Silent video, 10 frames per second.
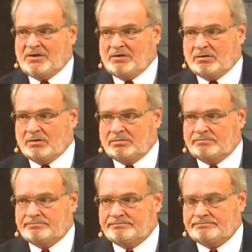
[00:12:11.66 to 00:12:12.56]
wants
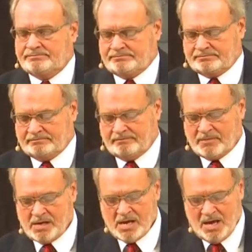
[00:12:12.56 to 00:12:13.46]
in on the deal.
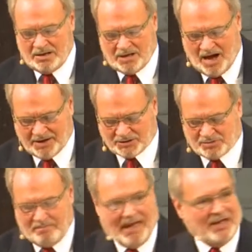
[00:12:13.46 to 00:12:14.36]

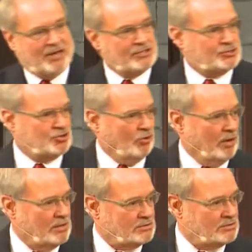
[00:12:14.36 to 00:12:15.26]
God
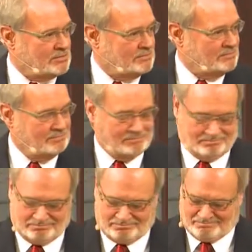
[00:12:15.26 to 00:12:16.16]
has made his
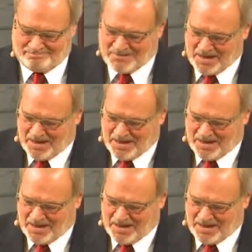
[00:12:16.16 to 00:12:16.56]
choice.